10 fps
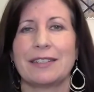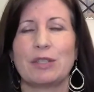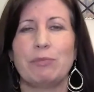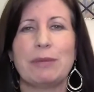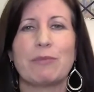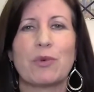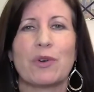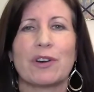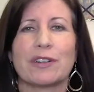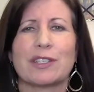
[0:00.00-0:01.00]
to be
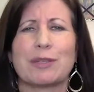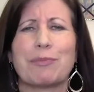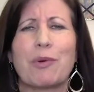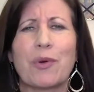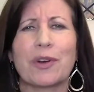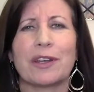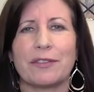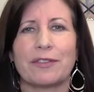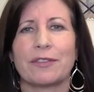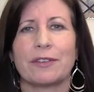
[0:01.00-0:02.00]
more
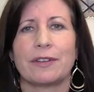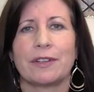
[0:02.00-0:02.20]
supportive,